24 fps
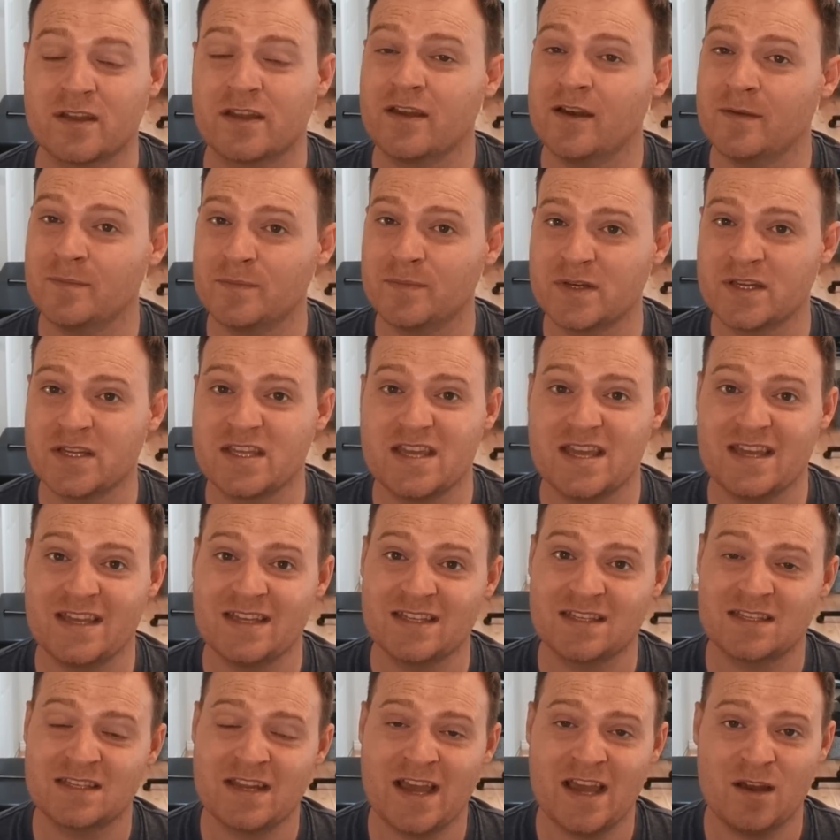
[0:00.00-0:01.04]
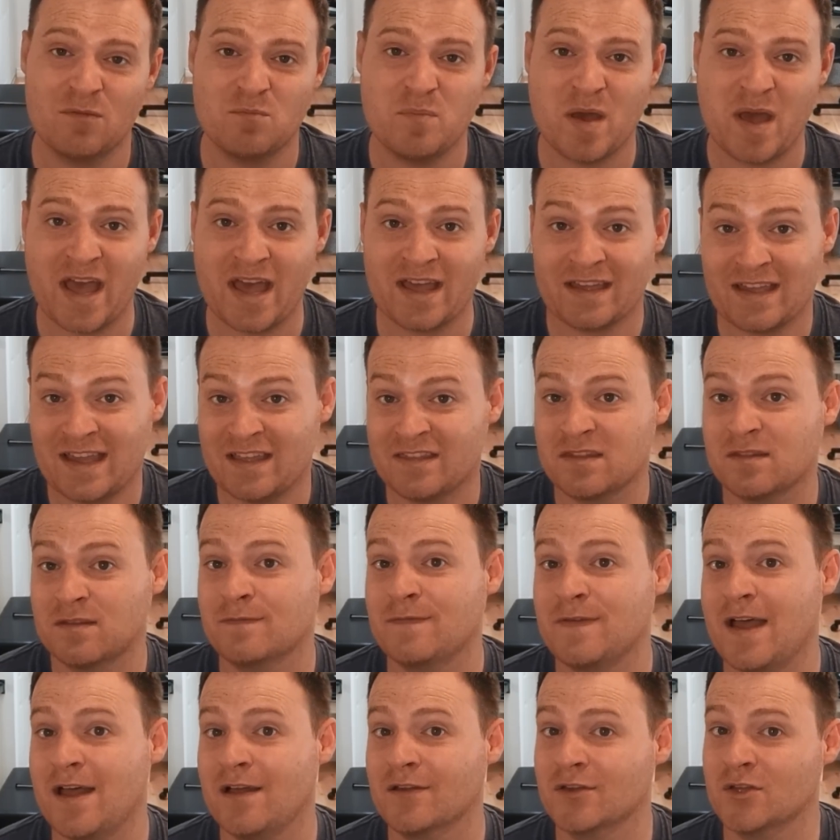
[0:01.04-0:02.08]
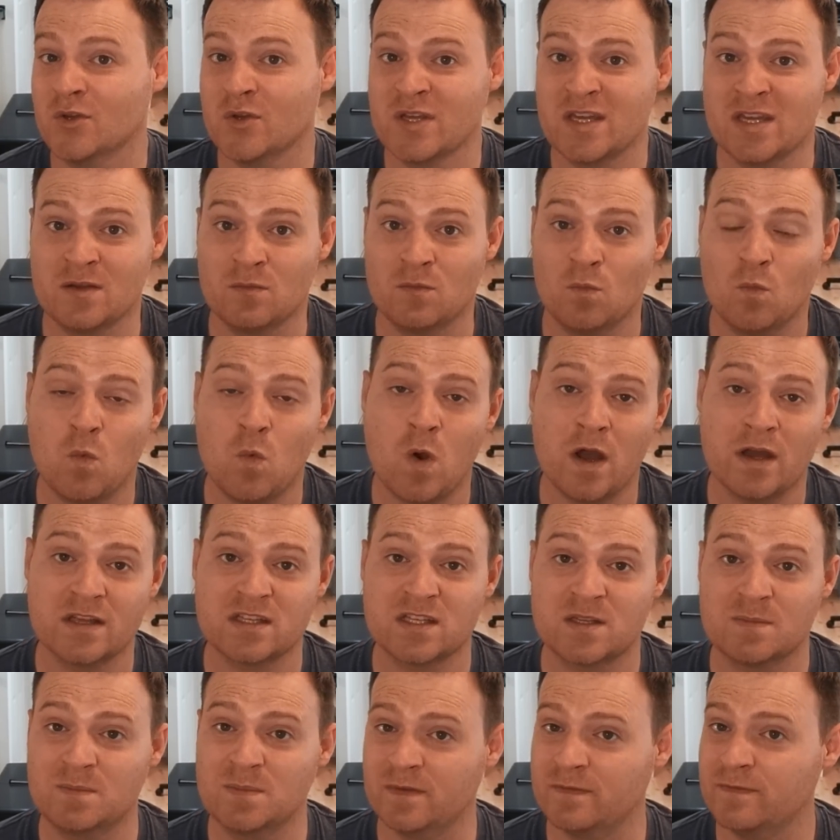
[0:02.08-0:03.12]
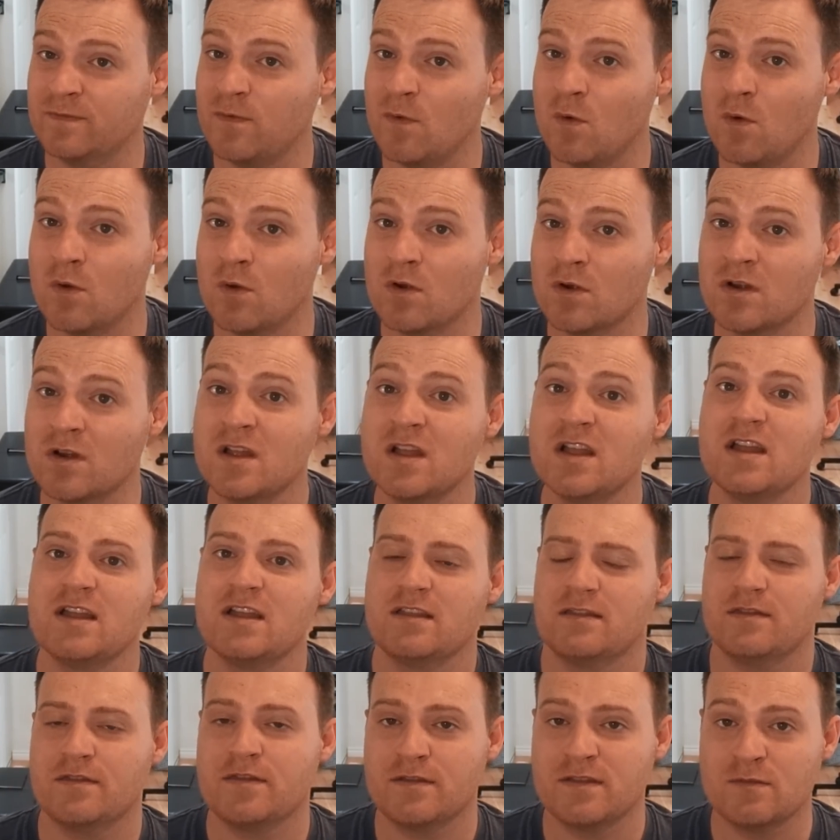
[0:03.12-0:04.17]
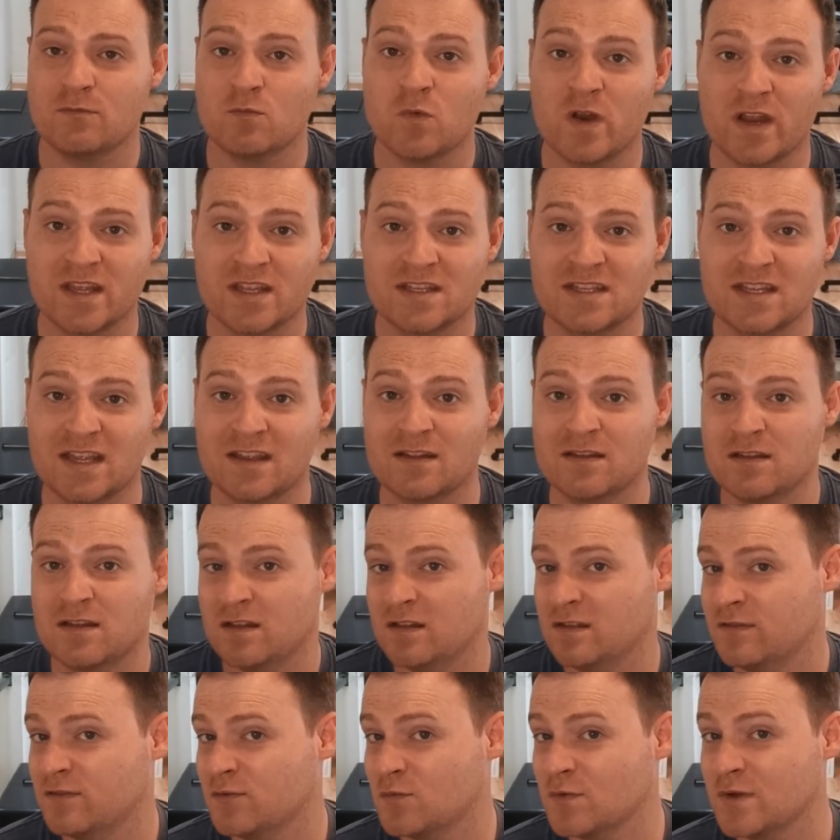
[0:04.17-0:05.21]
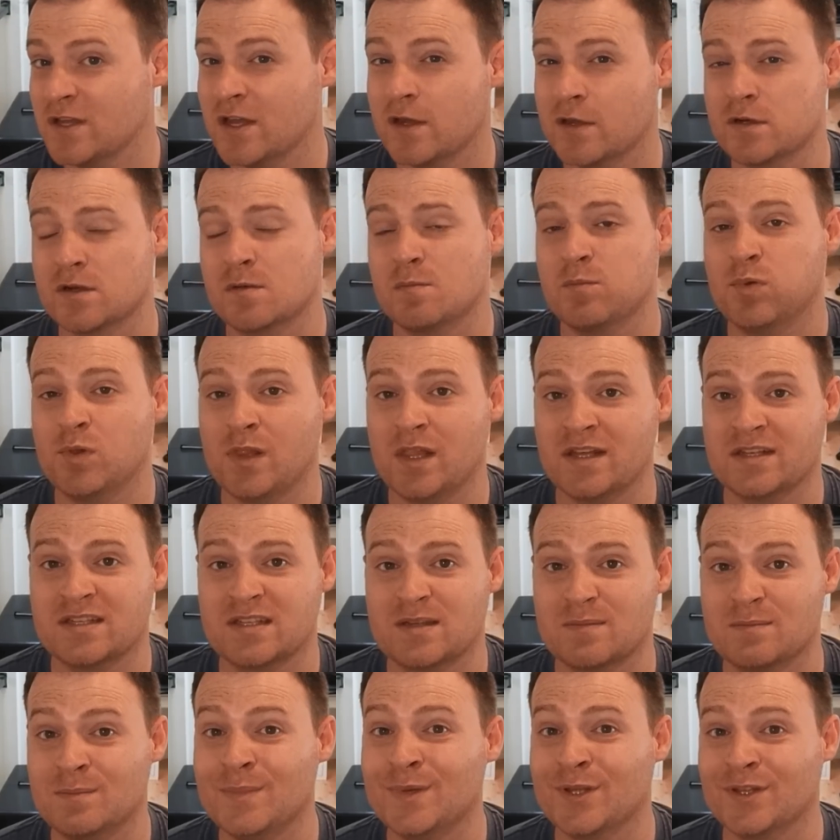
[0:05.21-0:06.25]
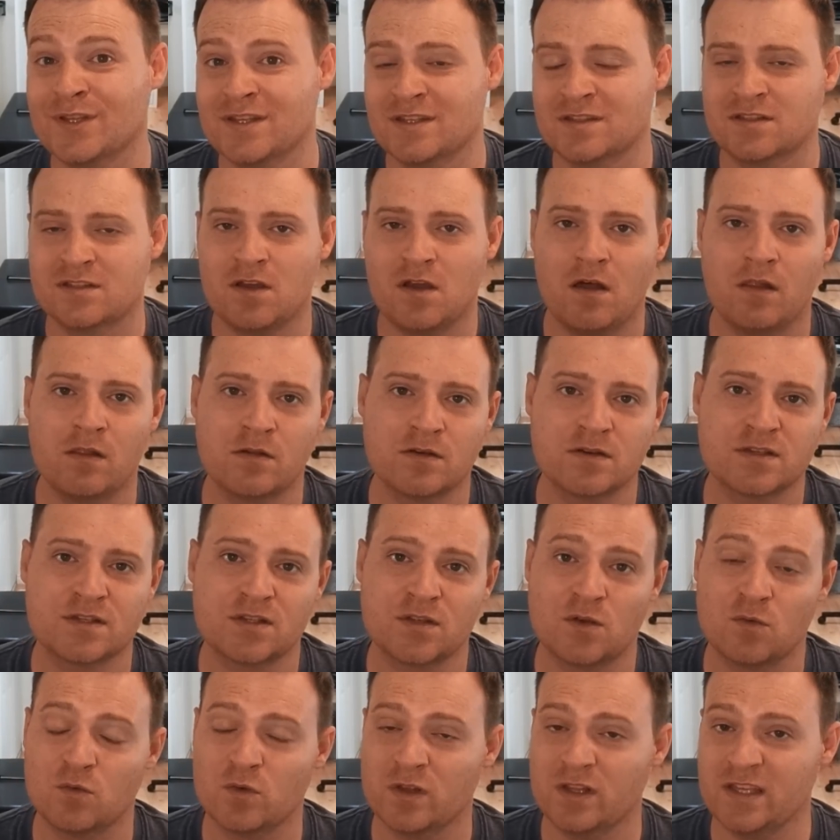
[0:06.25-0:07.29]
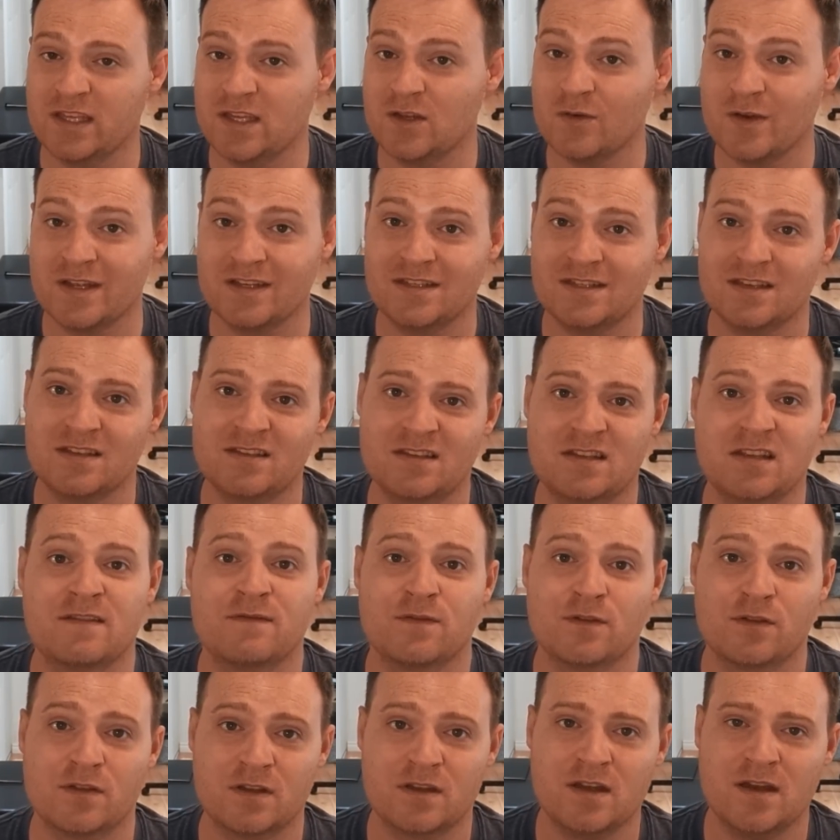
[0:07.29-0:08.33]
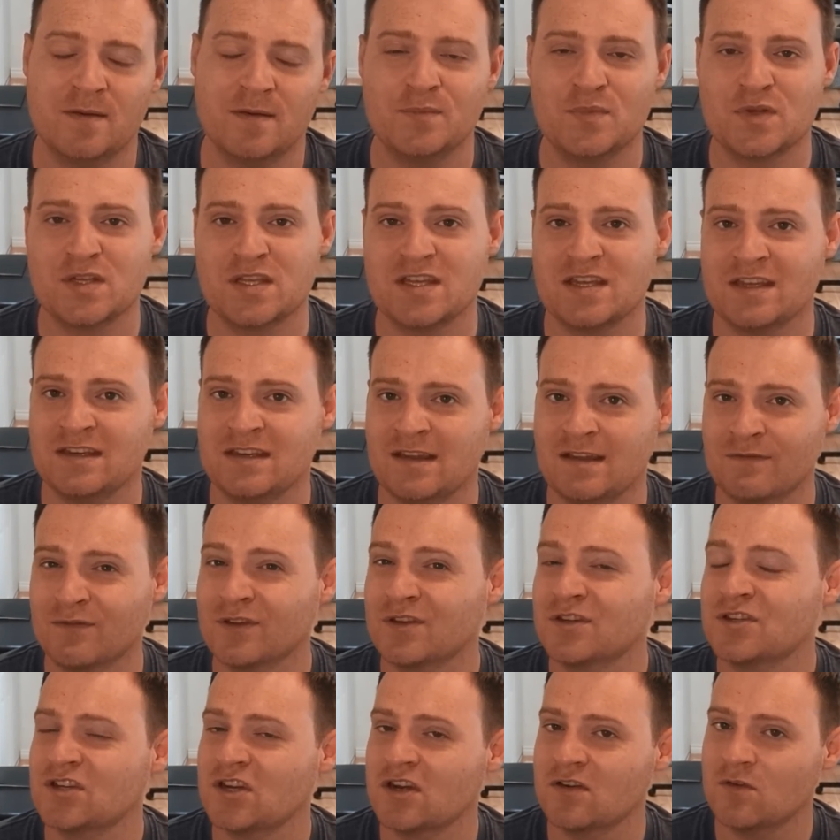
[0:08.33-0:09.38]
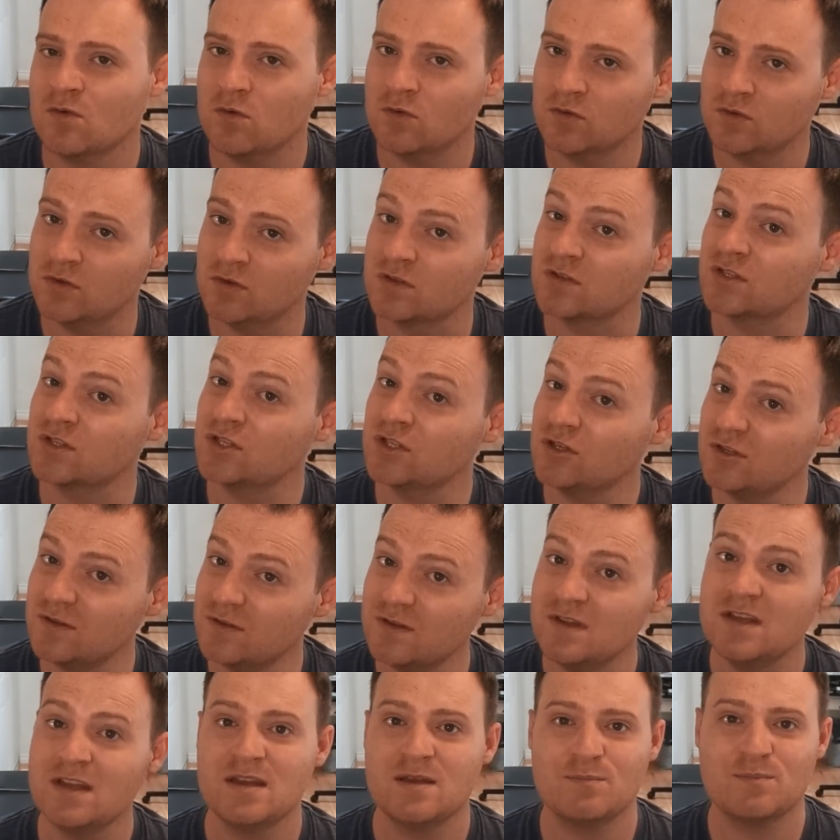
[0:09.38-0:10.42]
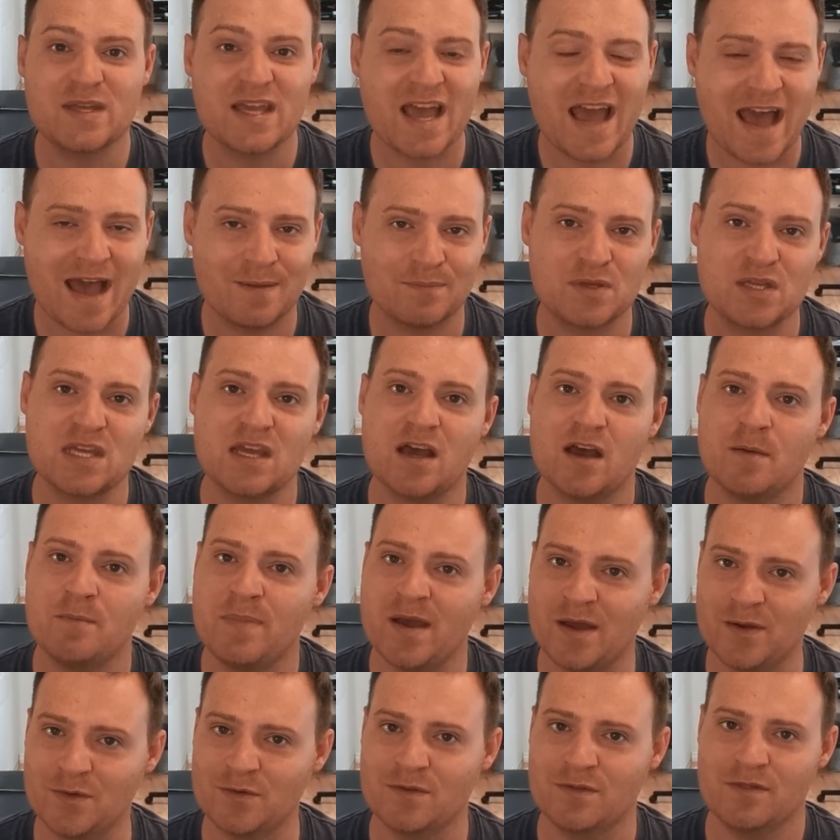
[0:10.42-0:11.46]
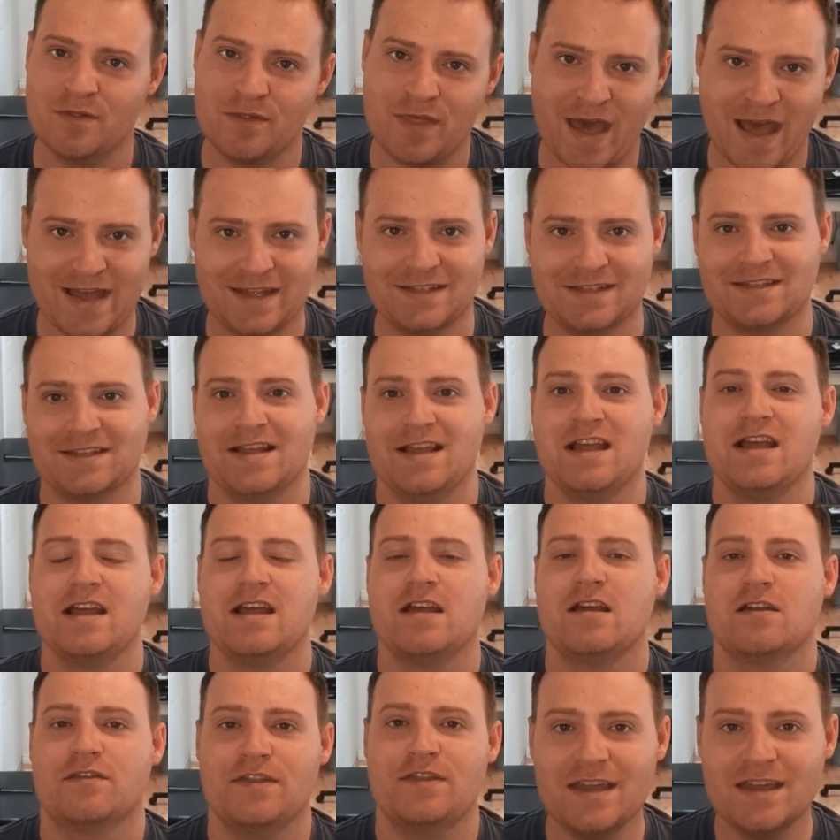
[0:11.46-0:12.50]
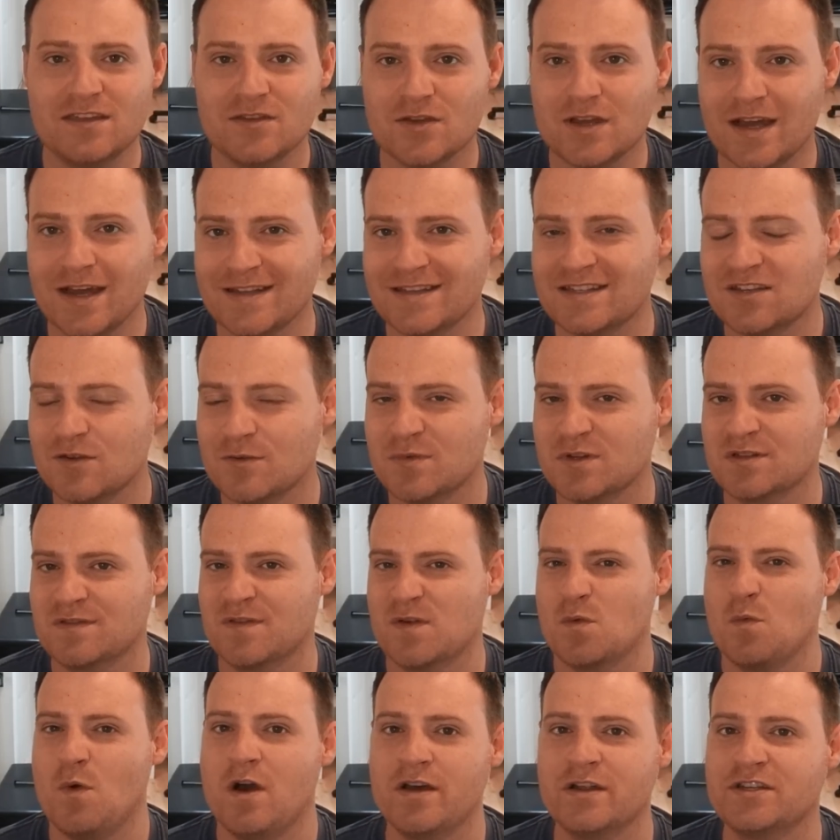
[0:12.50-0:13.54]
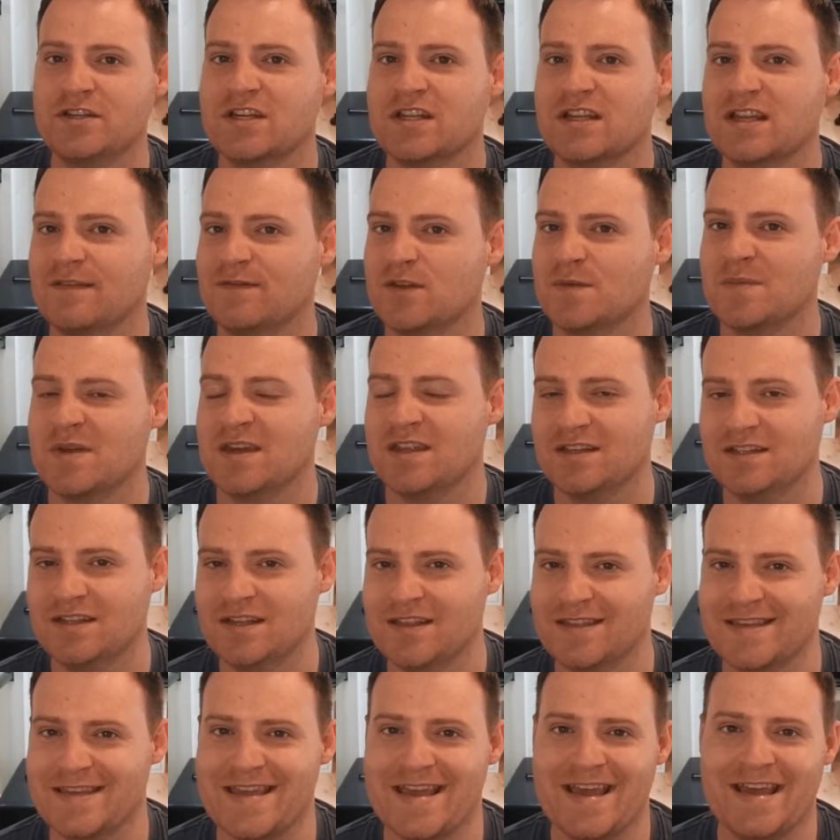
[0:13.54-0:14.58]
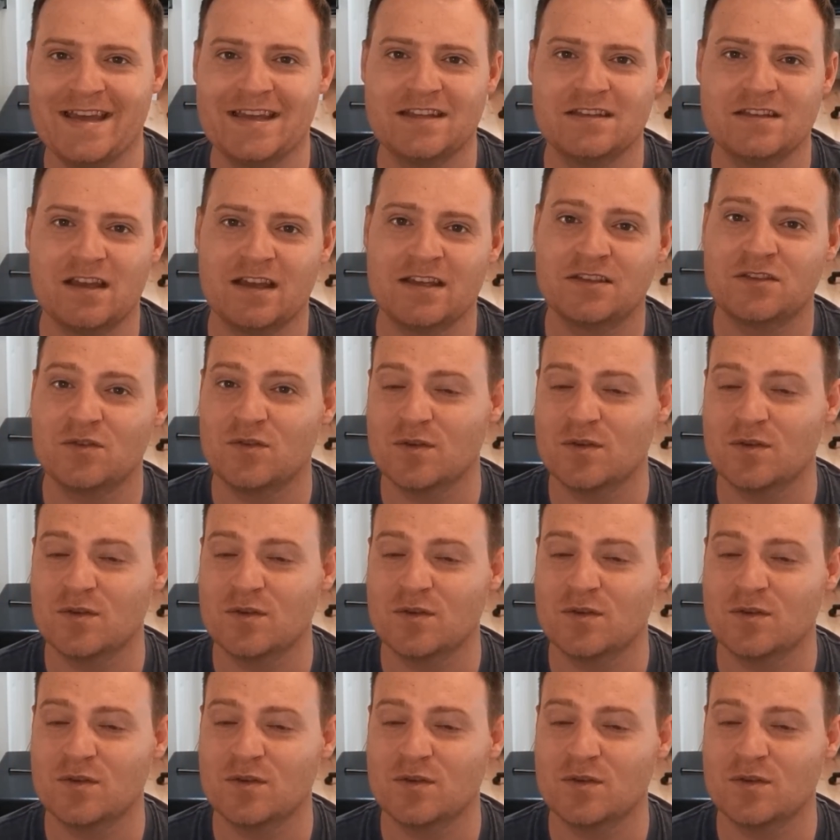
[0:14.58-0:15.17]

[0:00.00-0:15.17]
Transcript: company is now back at the value it was before raising $300+ million. So really great to see for the company, and every shareholder should be happy about that. Thank you guys so much for watching. If you made it to the end, I do